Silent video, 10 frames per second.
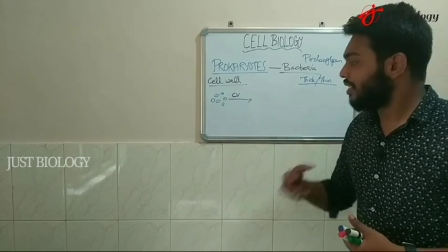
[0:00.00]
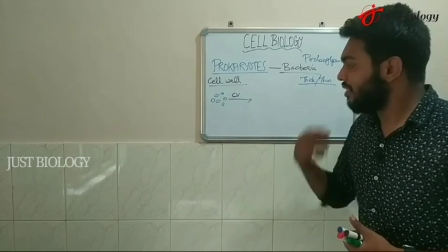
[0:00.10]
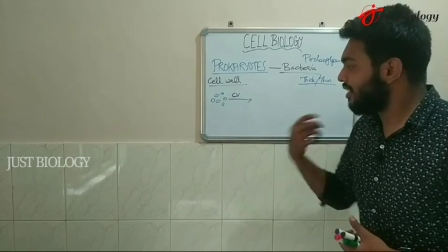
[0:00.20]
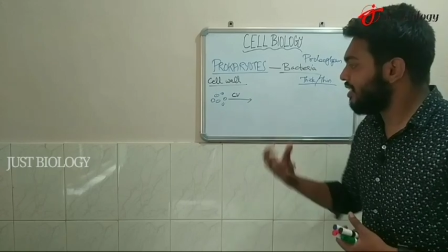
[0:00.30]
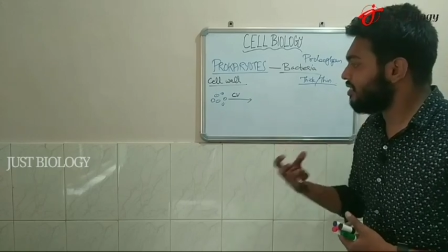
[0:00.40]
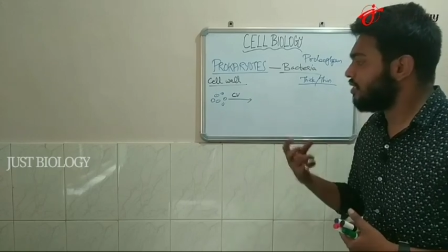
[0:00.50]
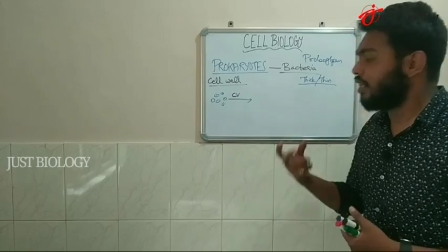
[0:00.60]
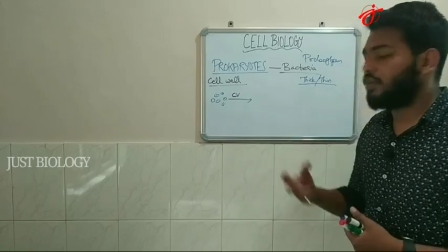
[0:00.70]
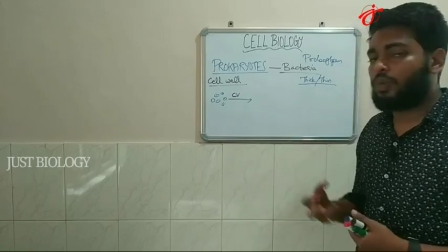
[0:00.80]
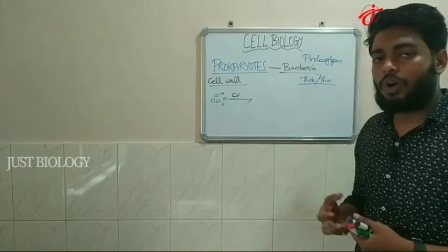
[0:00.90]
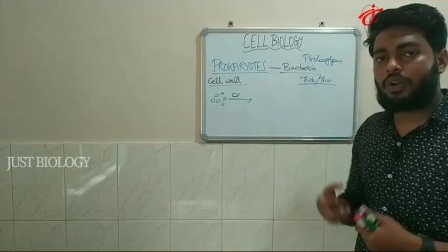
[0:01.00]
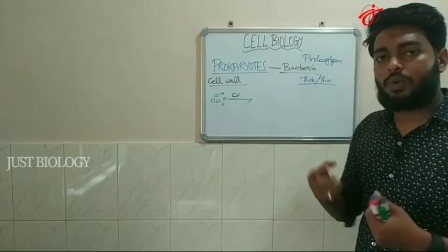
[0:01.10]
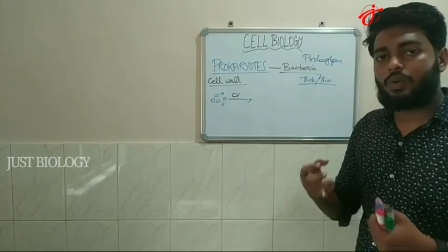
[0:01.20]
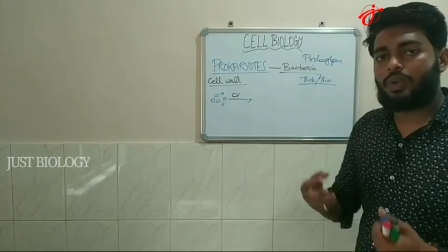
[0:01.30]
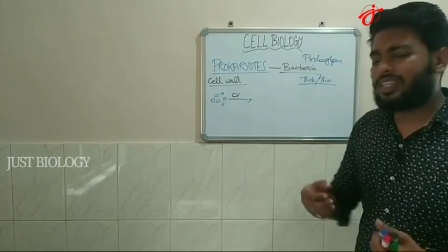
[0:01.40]
the thin cell
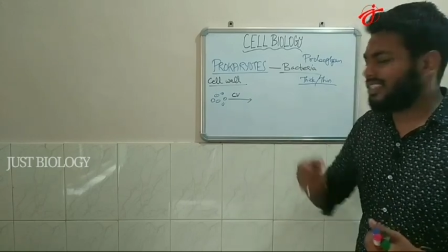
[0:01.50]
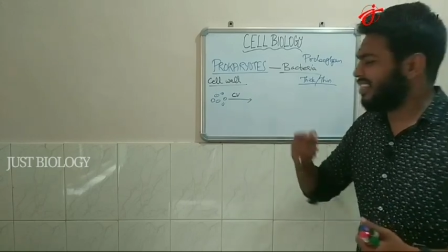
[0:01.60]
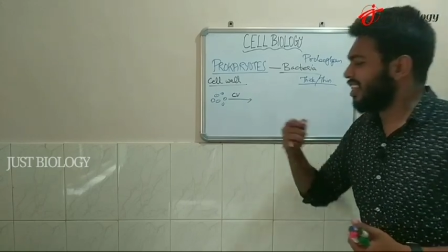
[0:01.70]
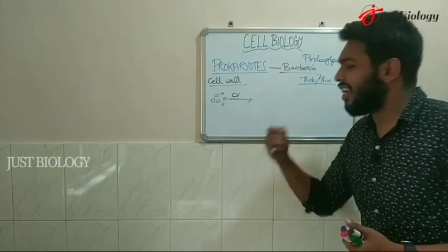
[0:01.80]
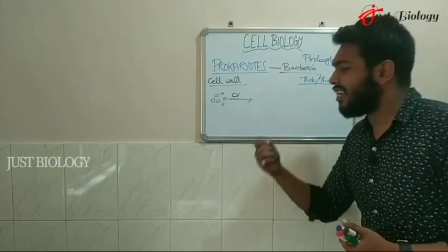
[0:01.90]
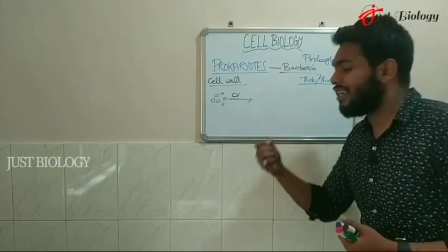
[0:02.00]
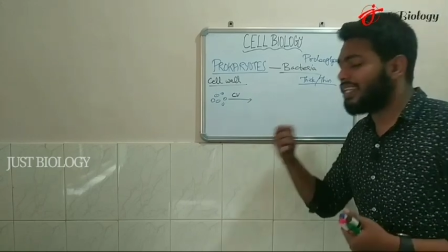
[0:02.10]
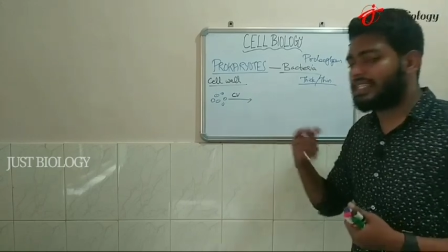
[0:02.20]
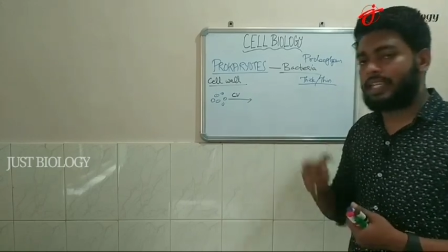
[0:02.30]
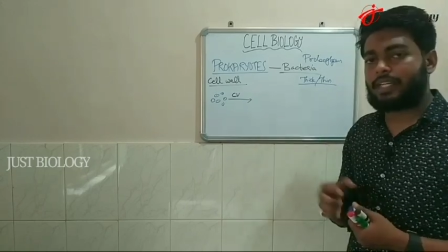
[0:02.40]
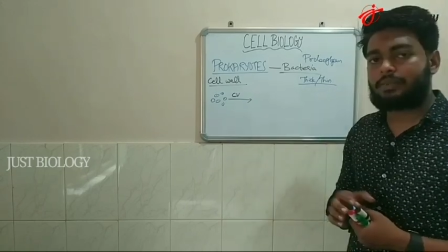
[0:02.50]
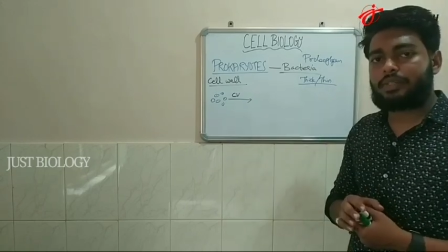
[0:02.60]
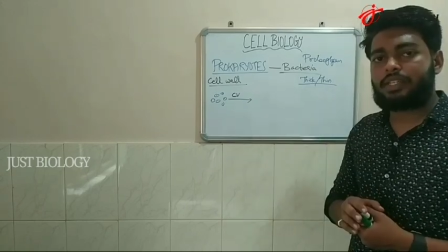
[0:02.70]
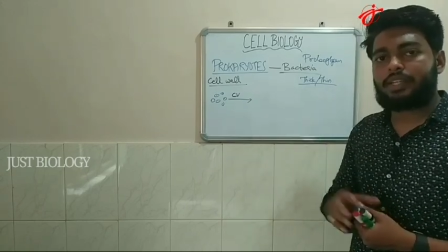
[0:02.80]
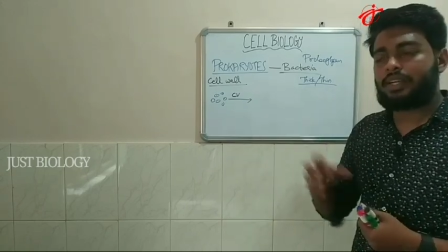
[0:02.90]
wall will slightly take up
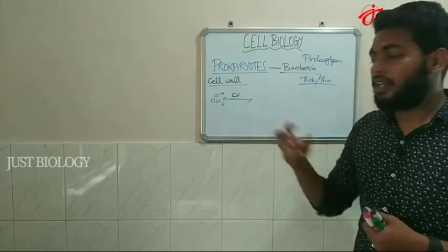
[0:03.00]
the